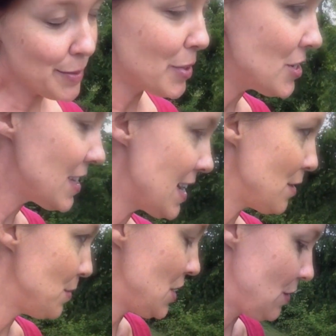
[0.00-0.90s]
The birds
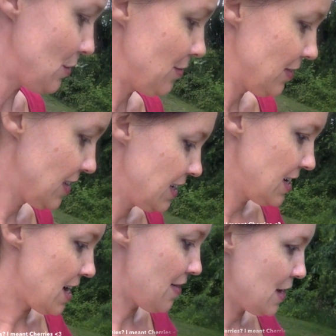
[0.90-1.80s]
like them too.
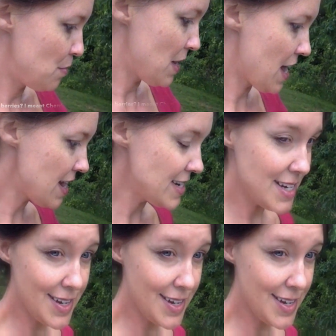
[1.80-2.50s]
And then behind